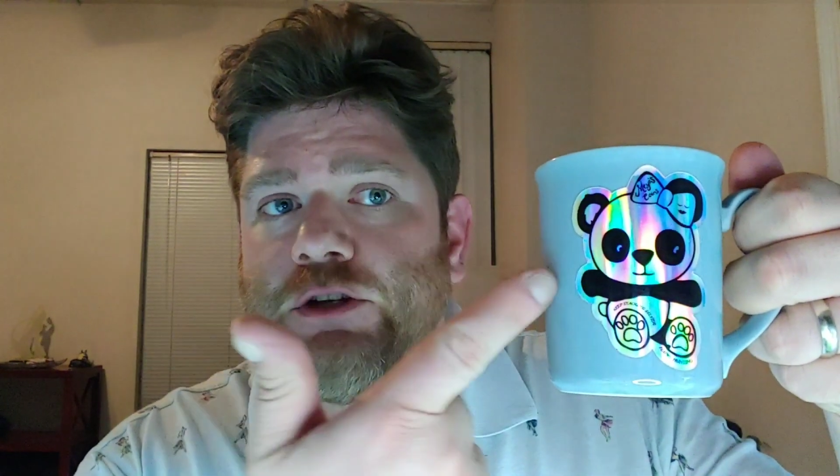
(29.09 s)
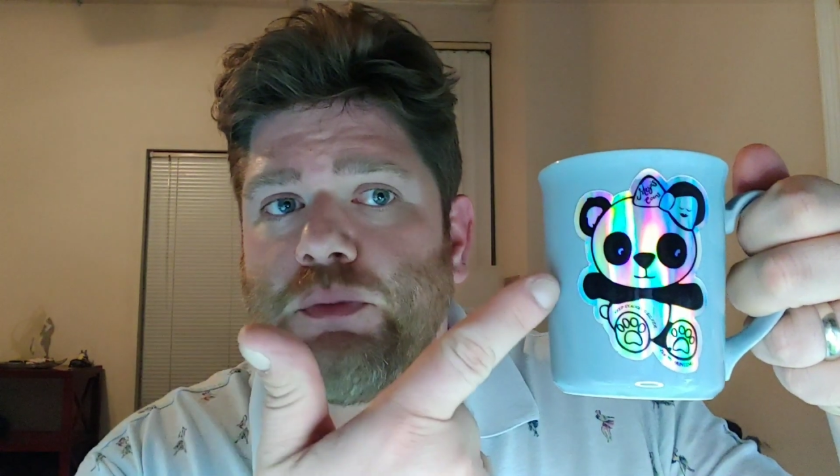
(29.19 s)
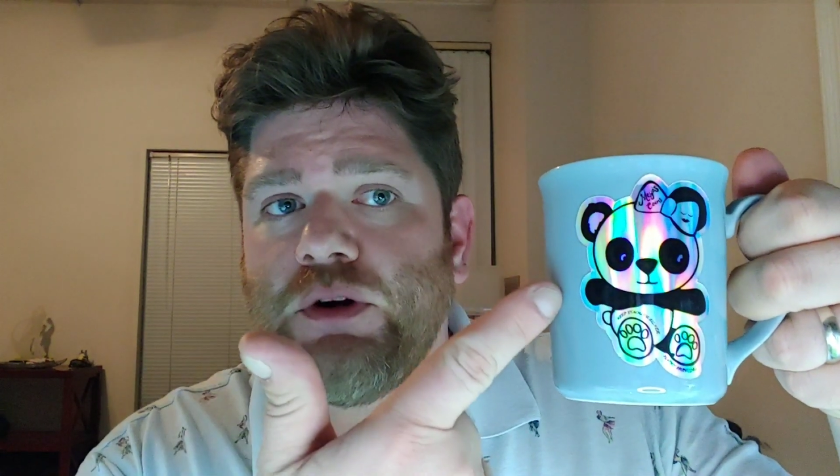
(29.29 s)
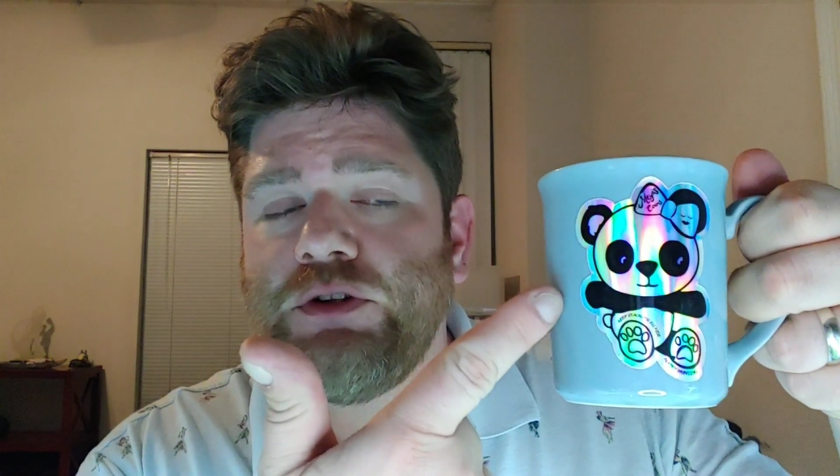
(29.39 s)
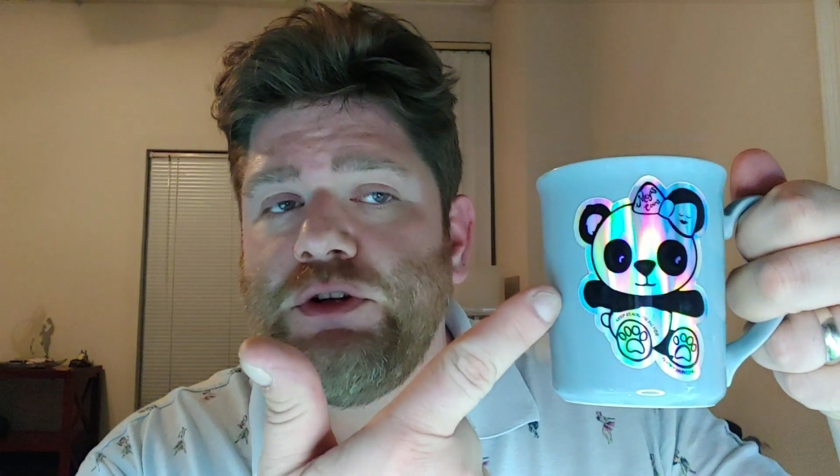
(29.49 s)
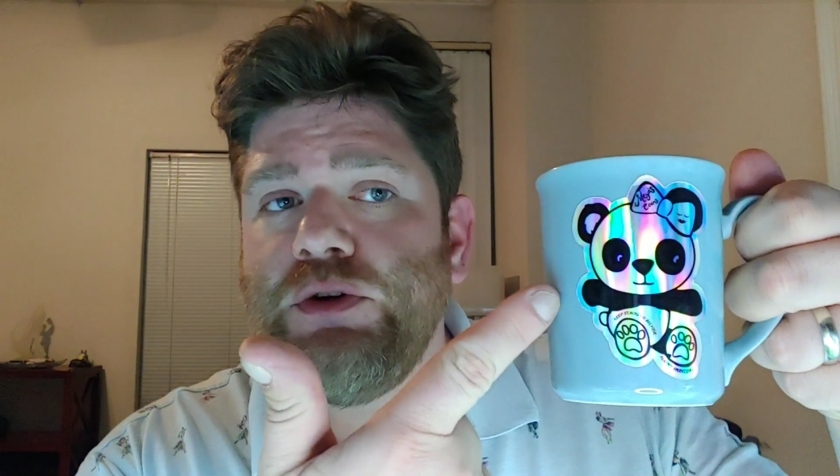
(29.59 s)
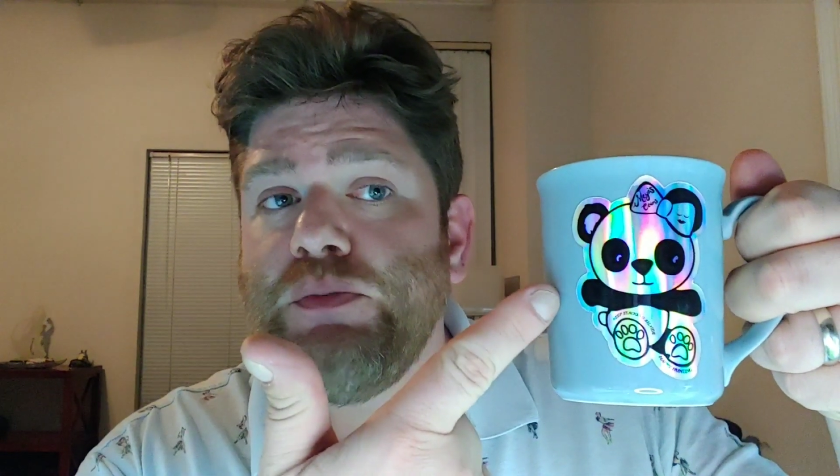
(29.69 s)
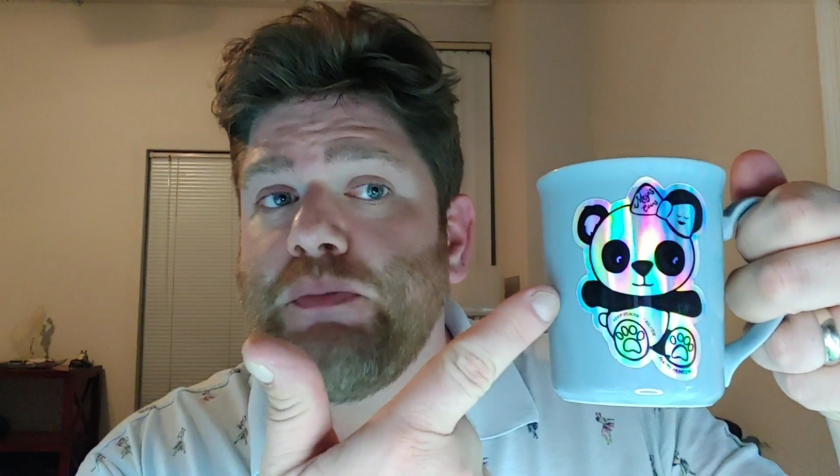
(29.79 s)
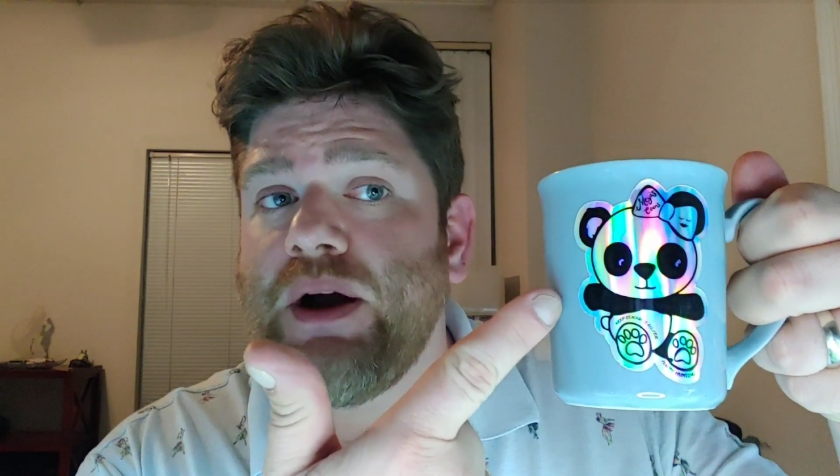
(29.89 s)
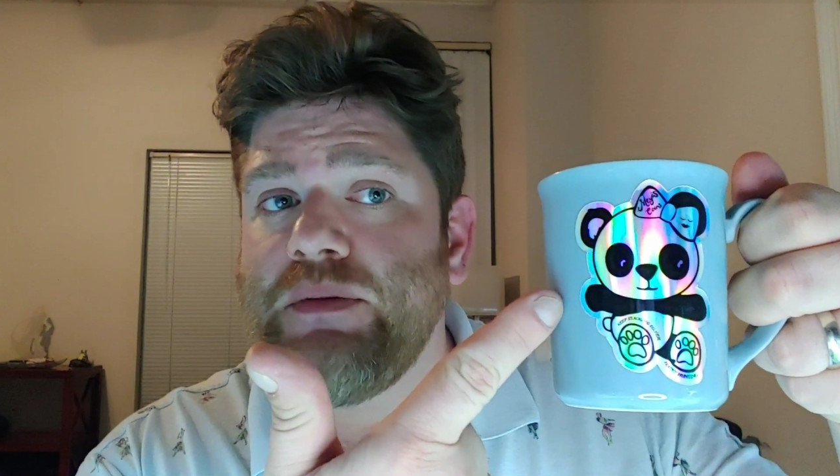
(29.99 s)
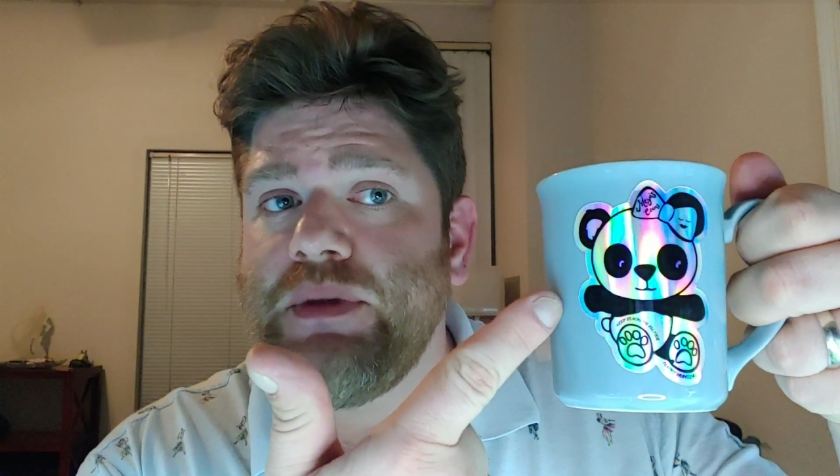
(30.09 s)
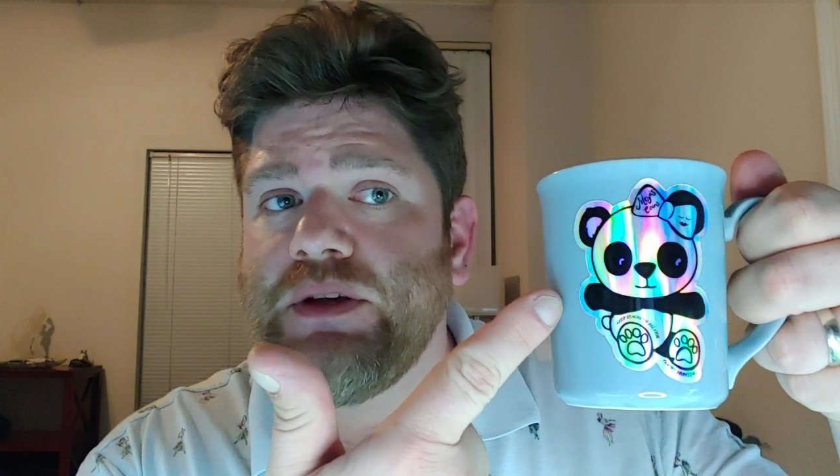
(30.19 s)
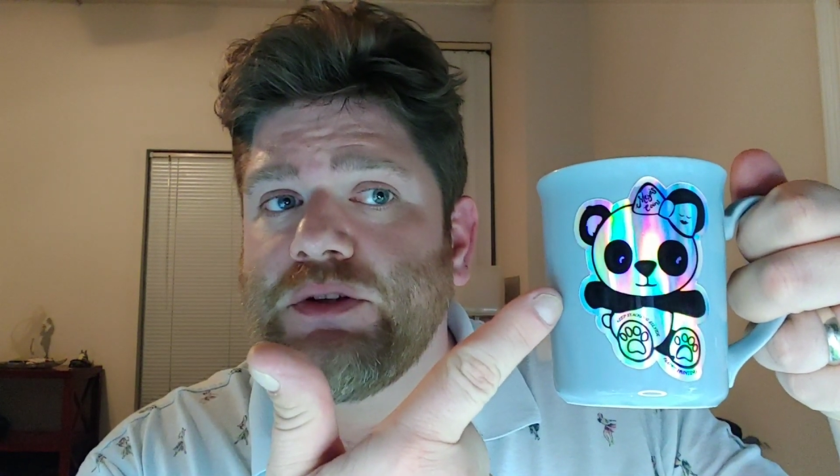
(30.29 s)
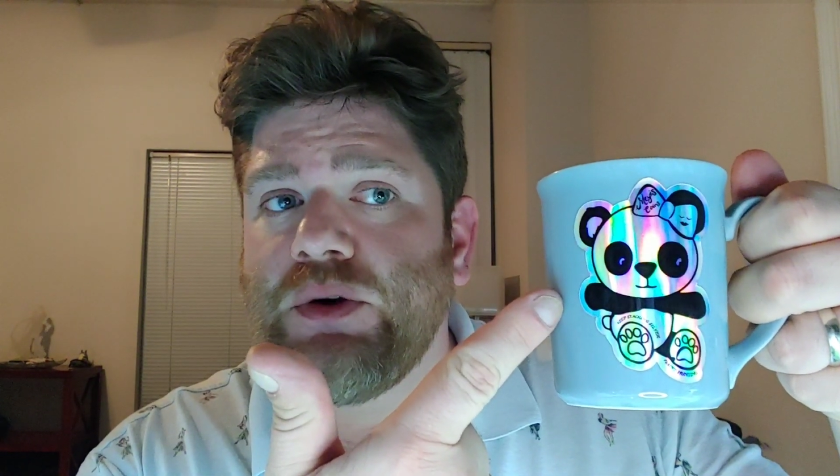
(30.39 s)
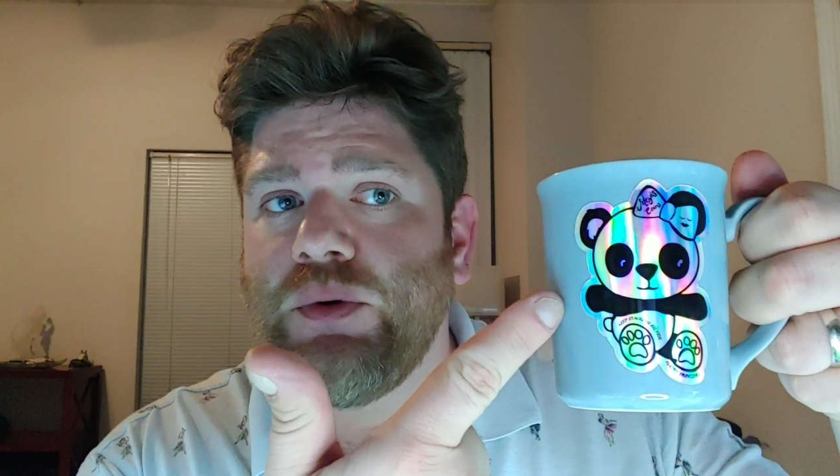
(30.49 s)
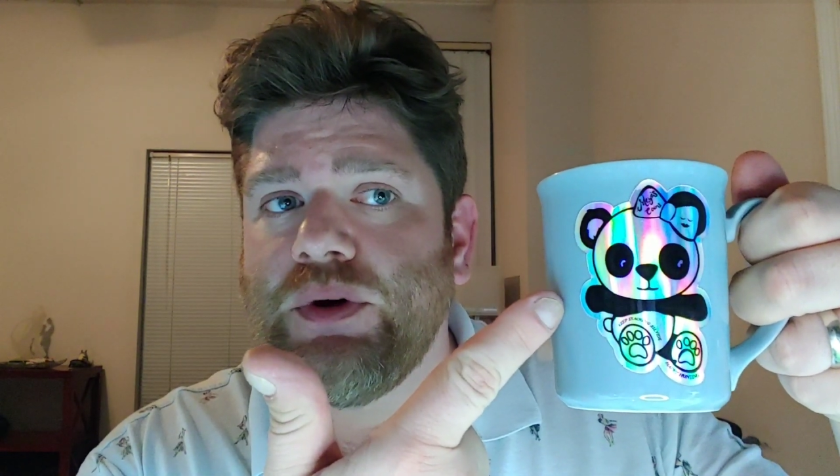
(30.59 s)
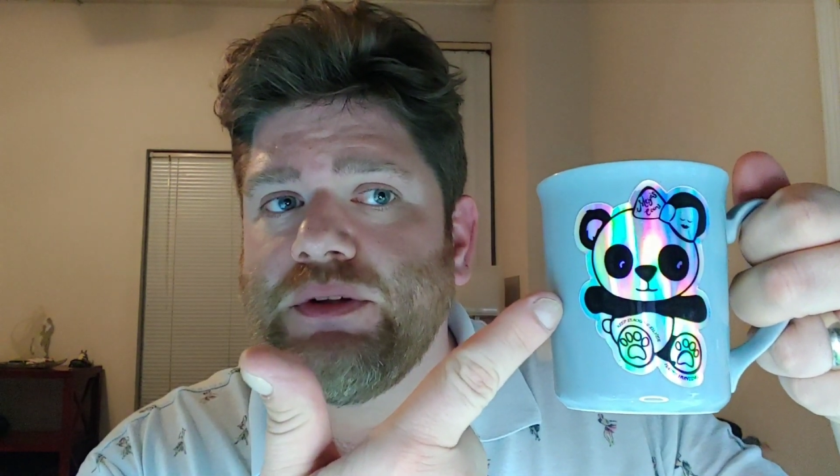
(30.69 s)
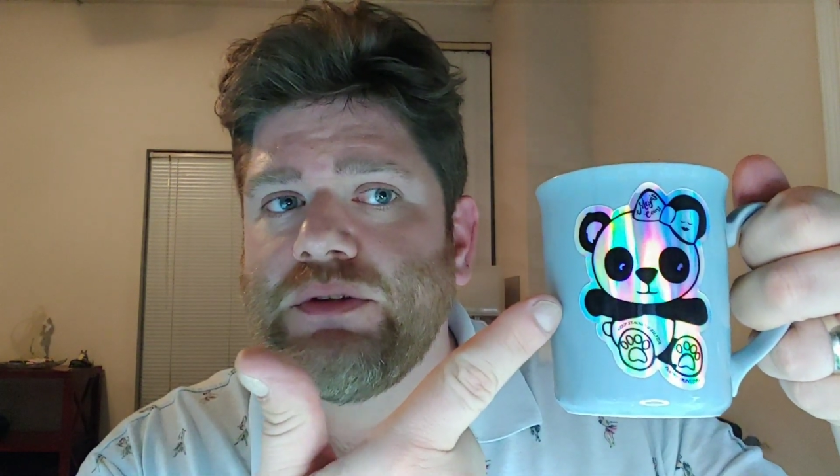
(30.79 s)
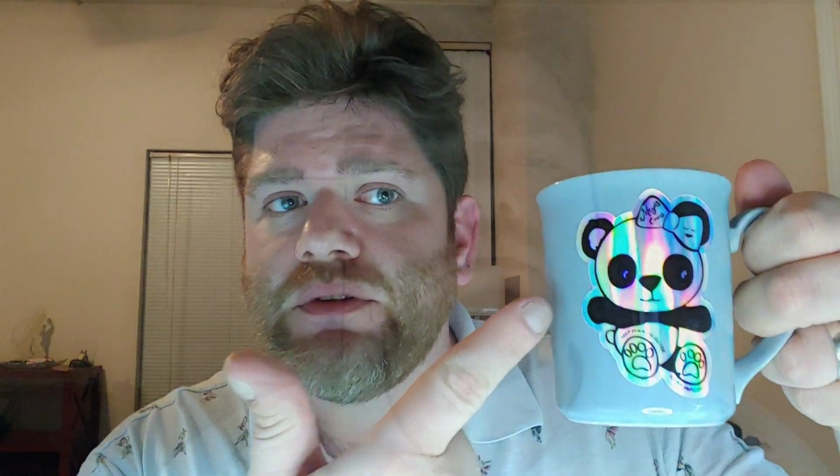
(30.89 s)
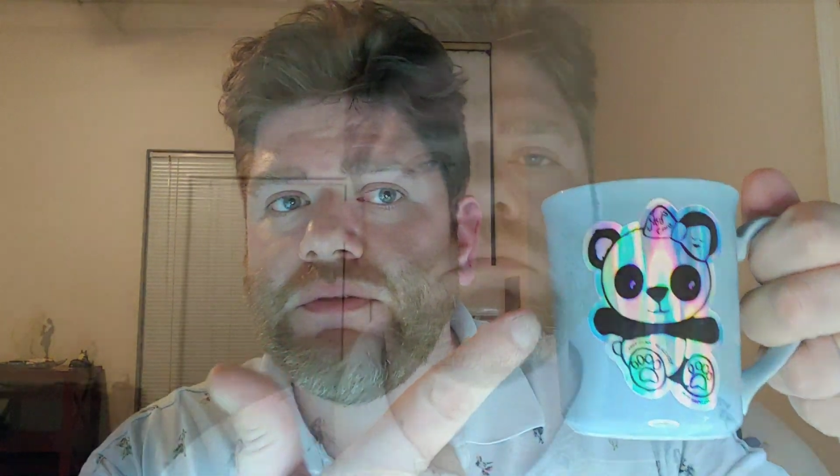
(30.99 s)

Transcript: is brought to you by Mia's Coins.